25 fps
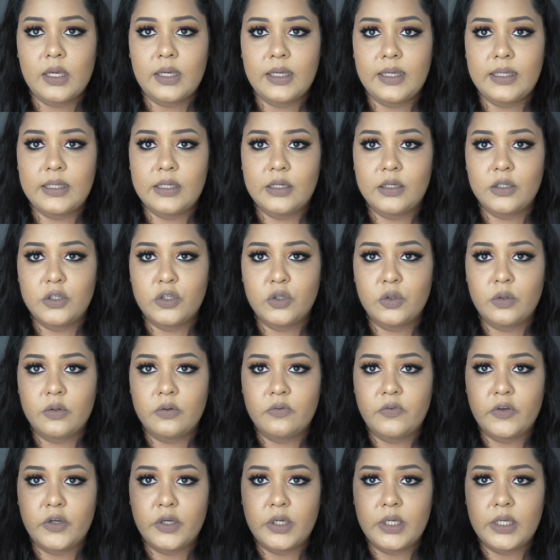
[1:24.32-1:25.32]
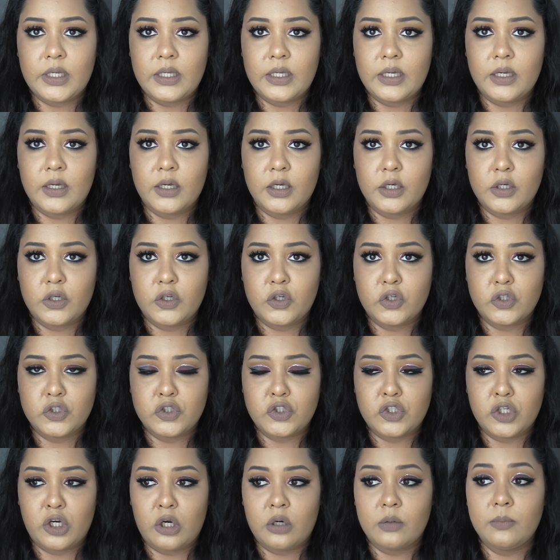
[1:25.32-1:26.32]
He didn't do a very
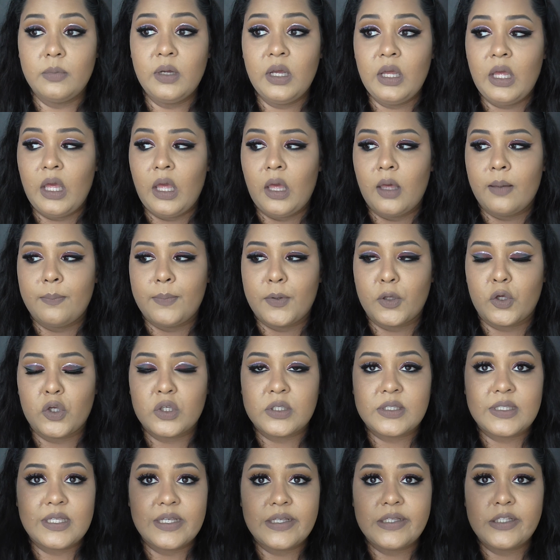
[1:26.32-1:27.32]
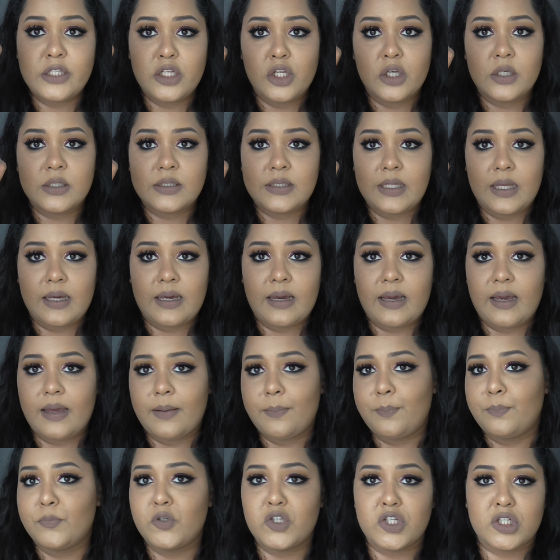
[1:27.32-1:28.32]
good job because this looks like
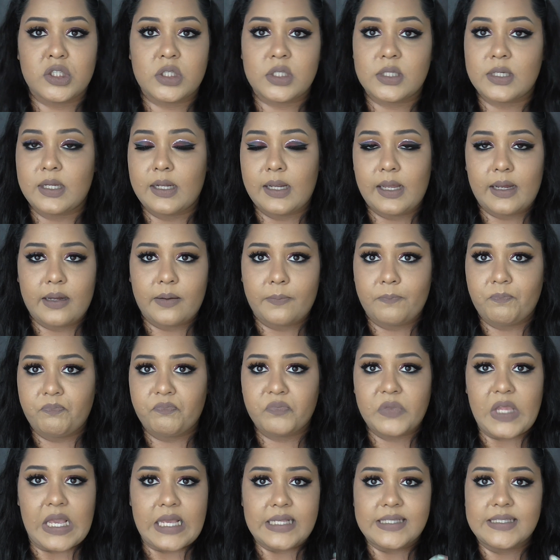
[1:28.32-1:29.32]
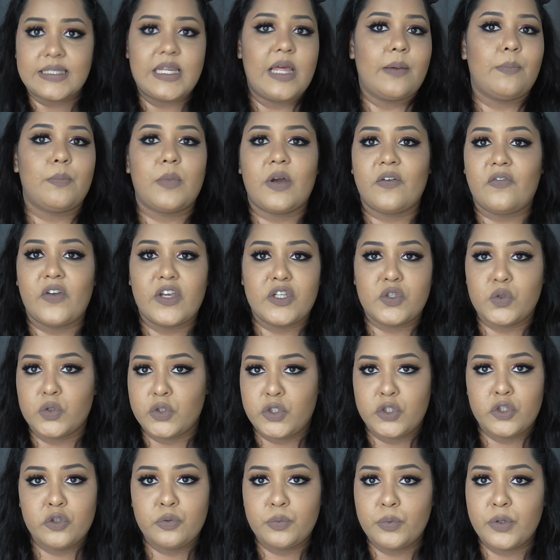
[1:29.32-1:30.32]
I just slapped my face
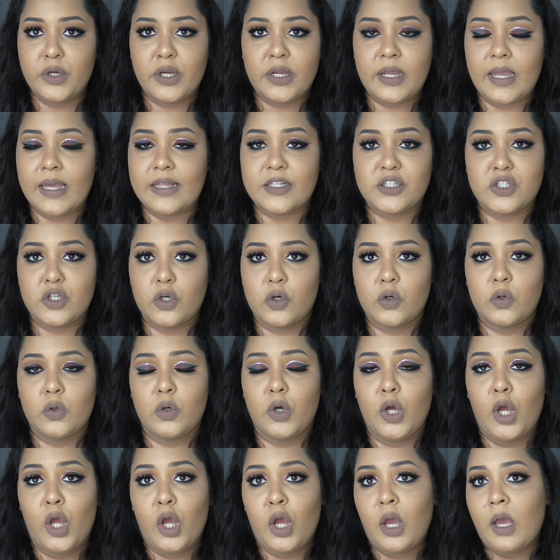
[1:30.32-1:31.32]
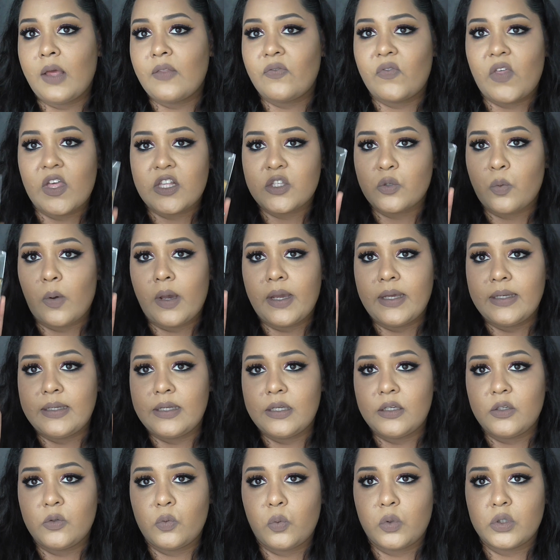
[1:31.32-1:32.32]
with turmeric, and so that's why I
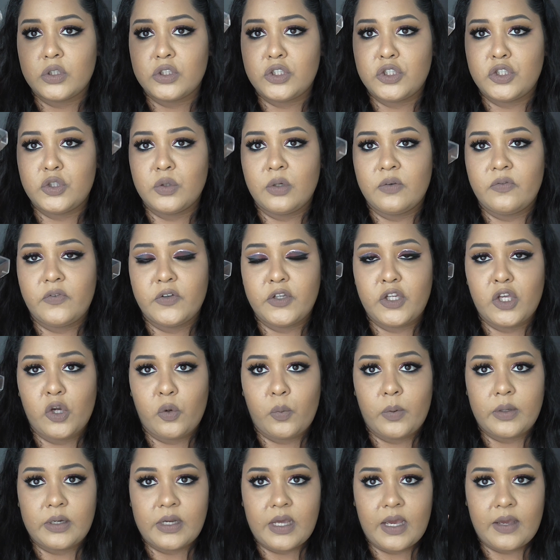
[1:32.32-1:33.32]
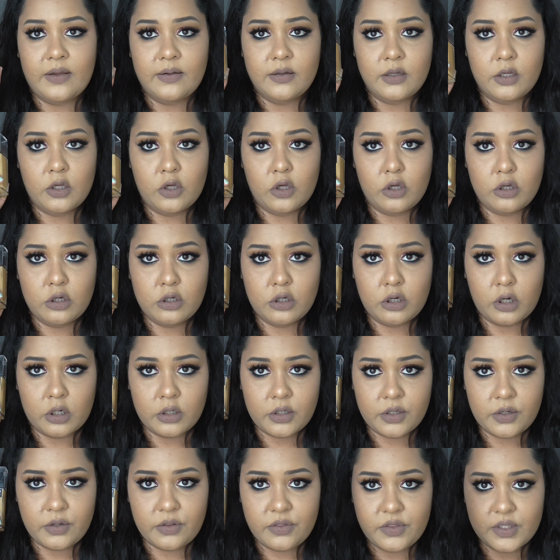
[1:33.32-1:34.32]
didn't want to do a video when I
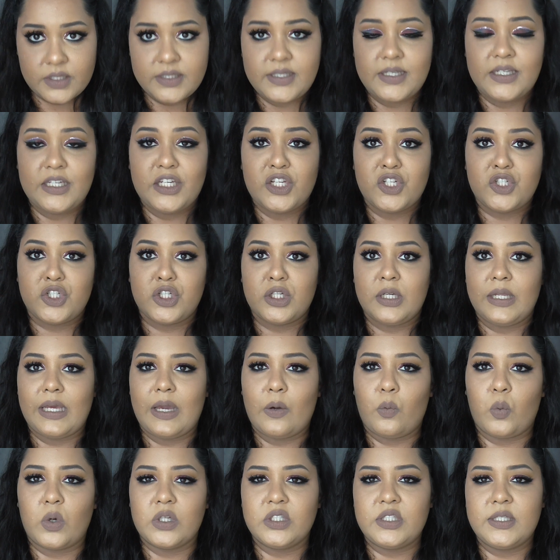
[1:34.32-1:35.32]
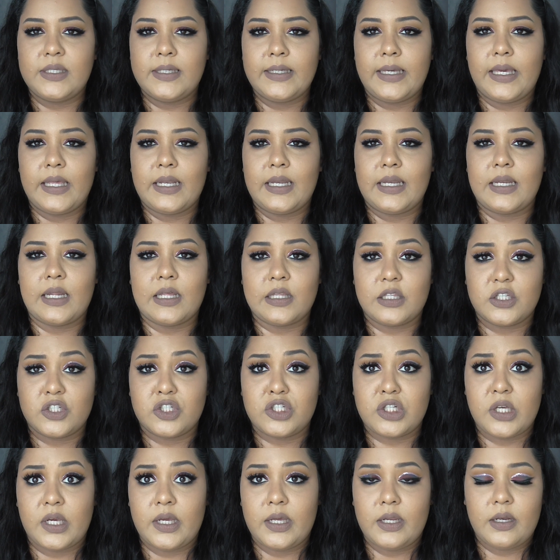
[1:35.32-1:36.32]
got this initially. I wanted to get another
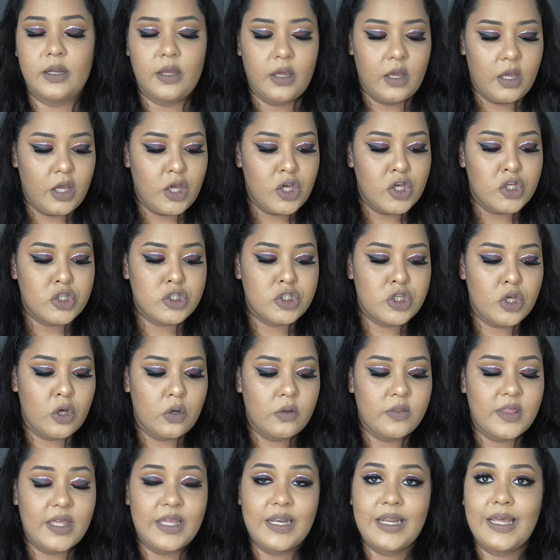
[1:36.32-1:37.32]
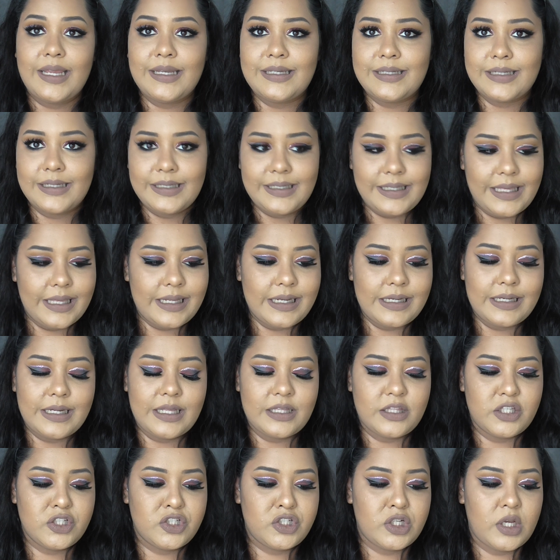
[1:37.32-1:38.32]
shade. So then I did get
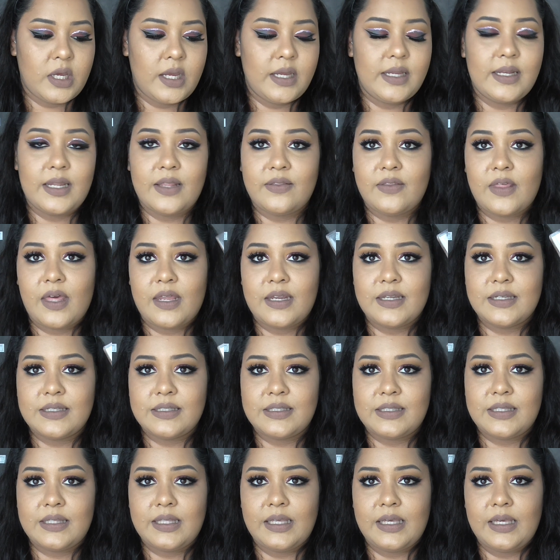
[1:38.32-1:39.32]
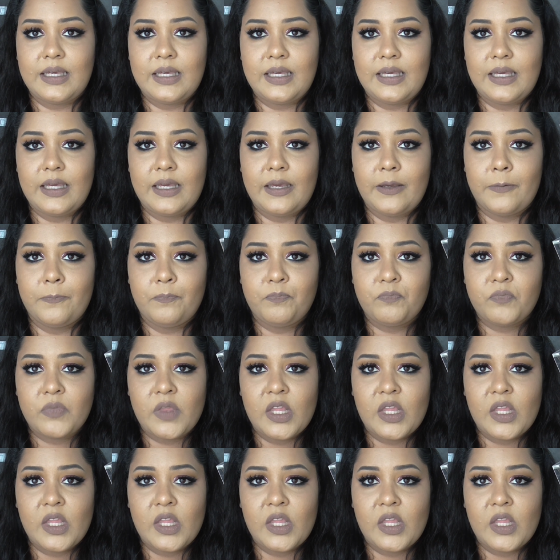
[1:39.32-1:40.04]
another shade, and that is the